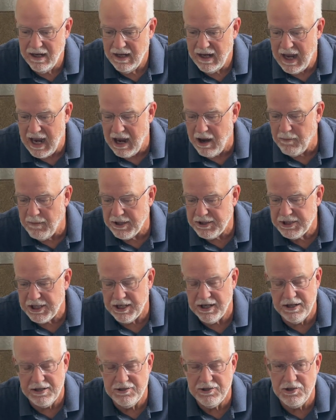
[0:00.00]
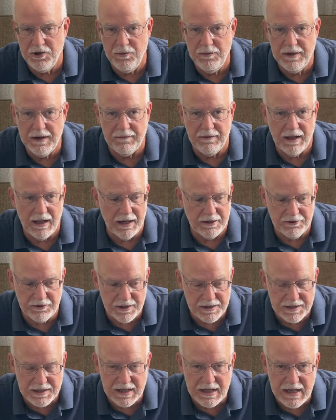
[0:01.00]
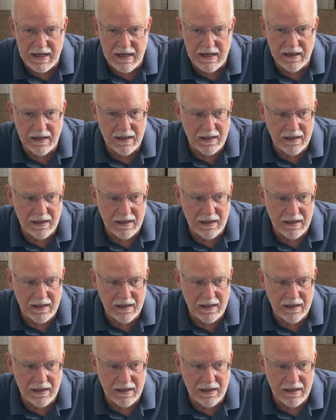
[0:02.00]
how much it consumed of electricity,